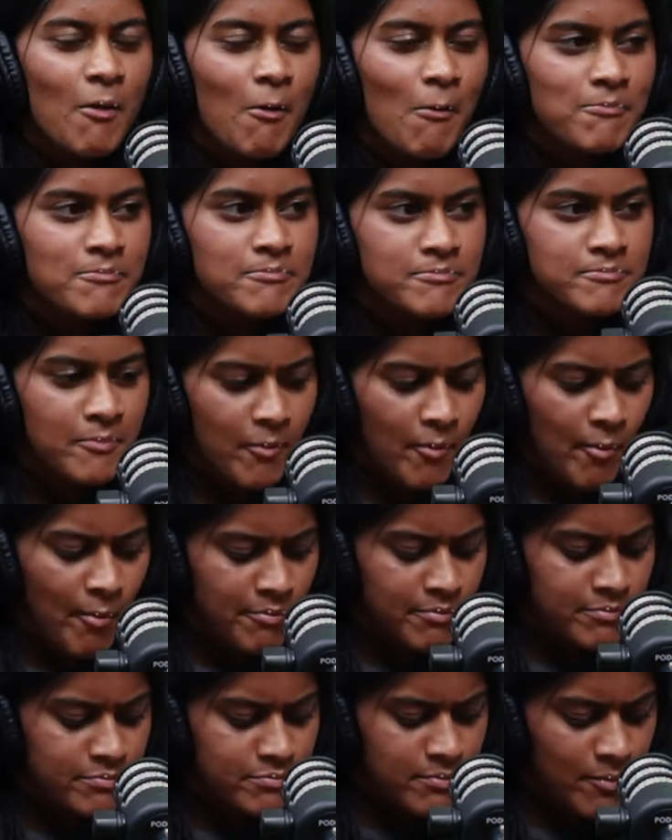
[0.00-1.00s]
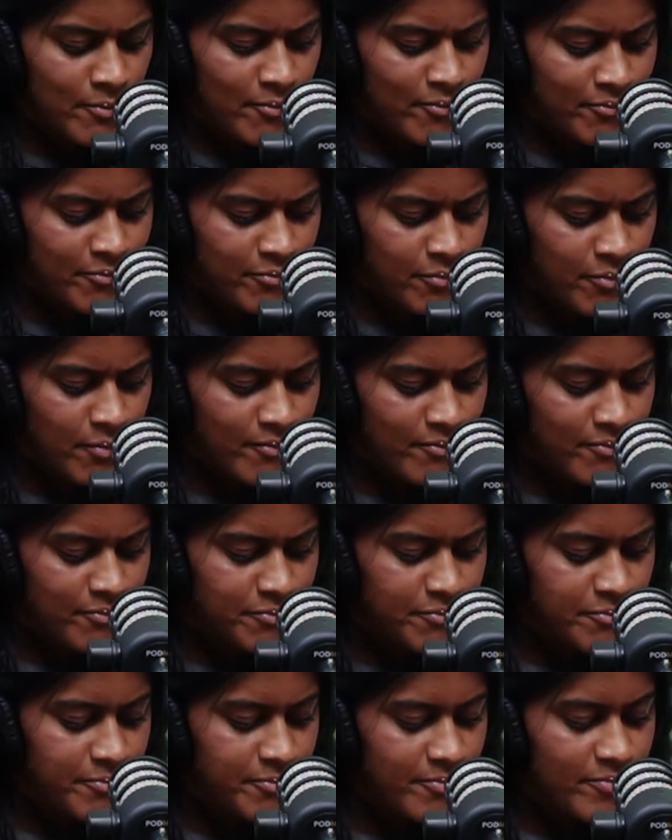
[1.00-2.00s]
like, you know,
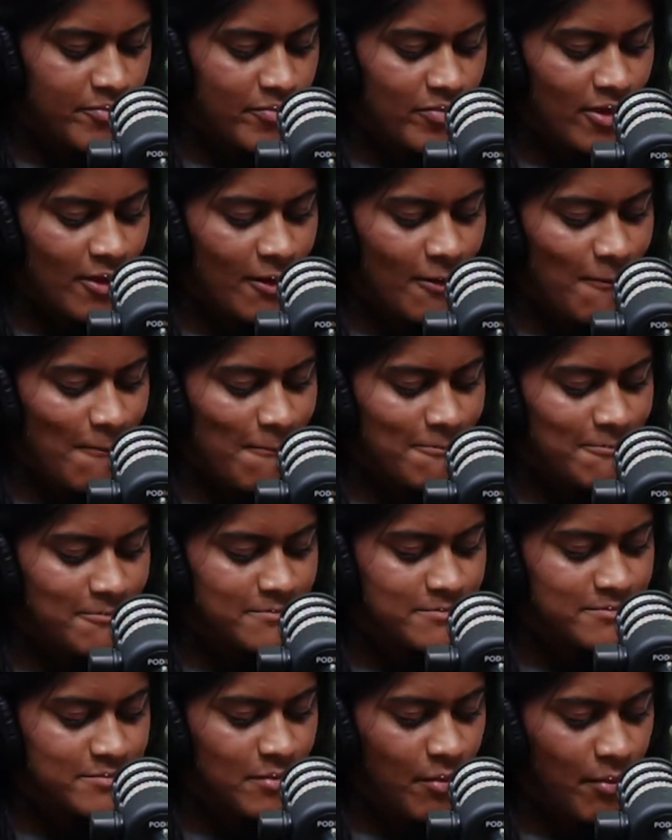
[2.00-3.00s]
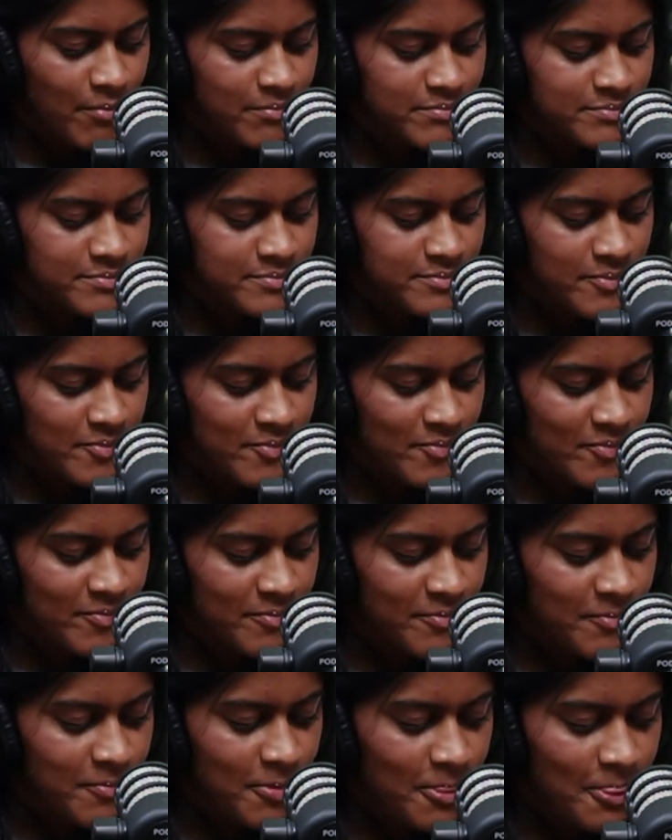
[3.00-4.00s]
because you guys usually have to stall
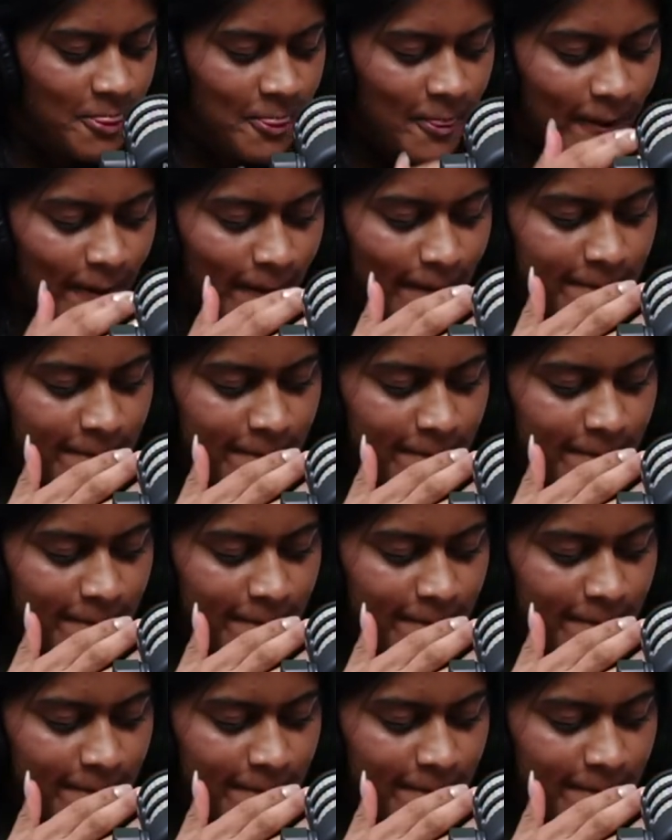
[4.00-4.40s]
for time and try